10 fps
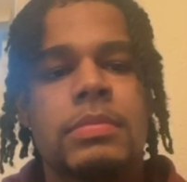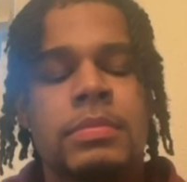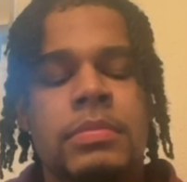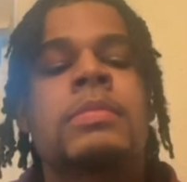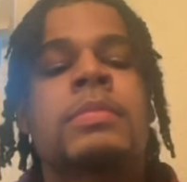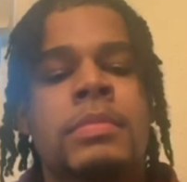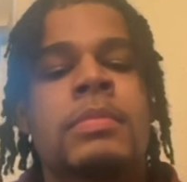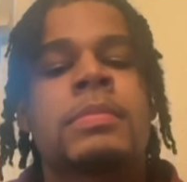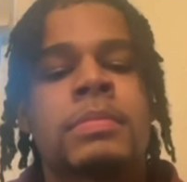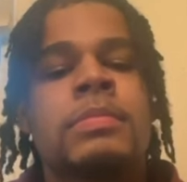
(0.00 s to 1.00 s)

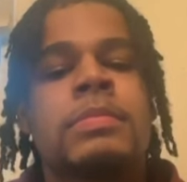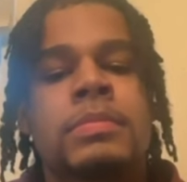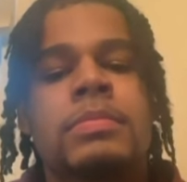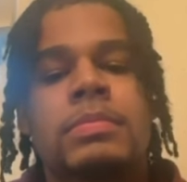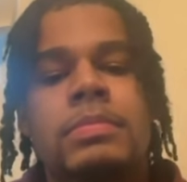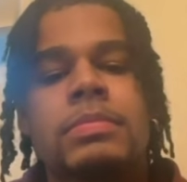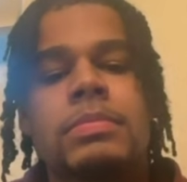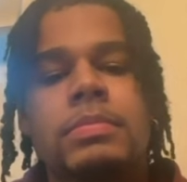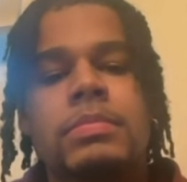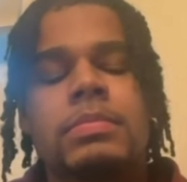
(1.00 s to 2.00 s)

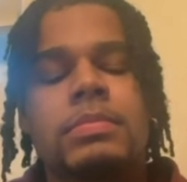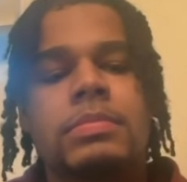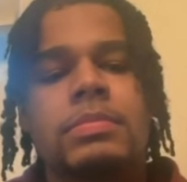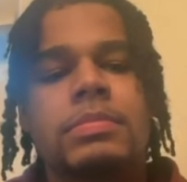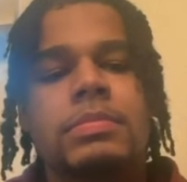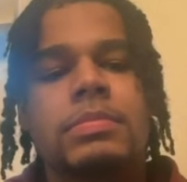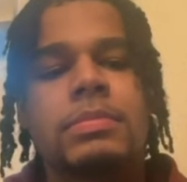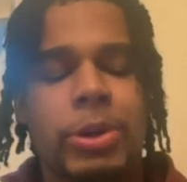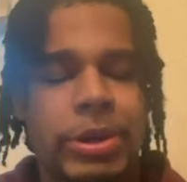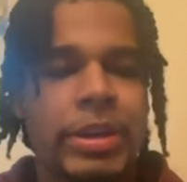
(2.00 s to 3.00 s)

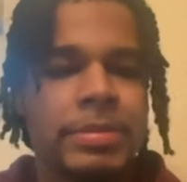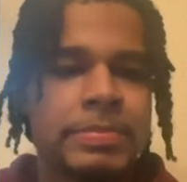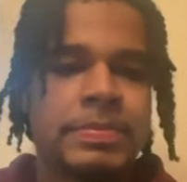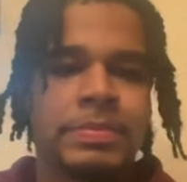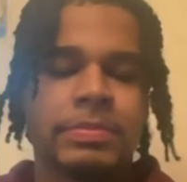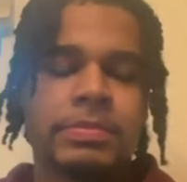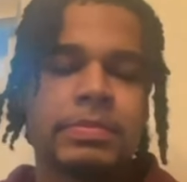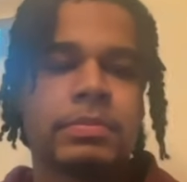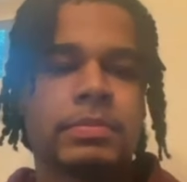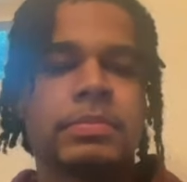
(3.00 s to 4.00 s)

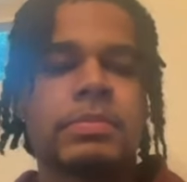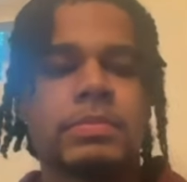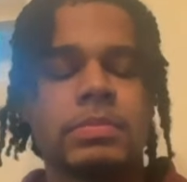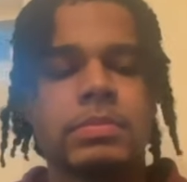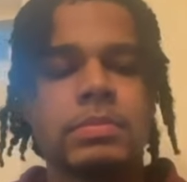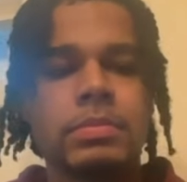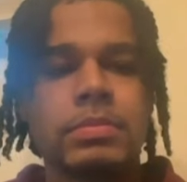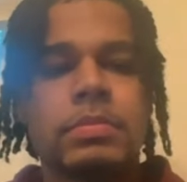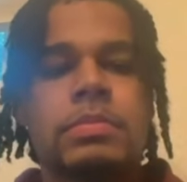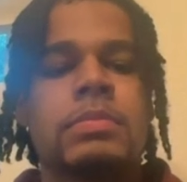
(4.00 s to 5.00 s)

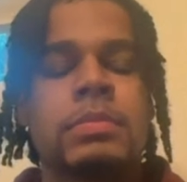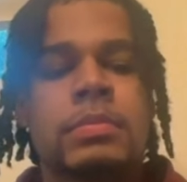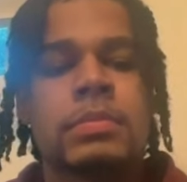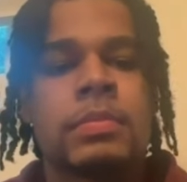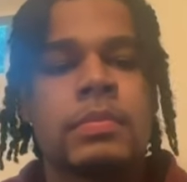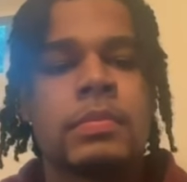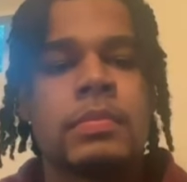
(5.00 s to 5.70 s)
This person isn't speaking.